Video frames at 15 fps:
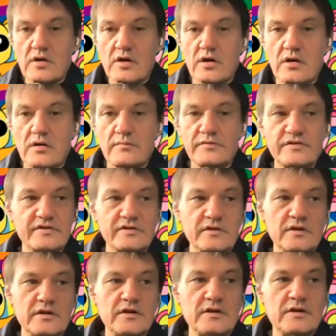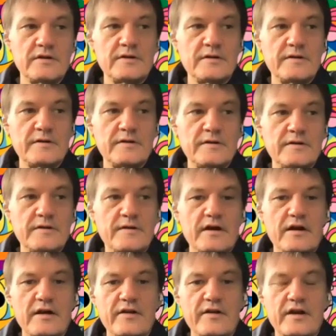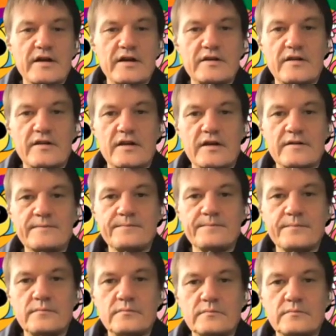outcomes, that kind of thing?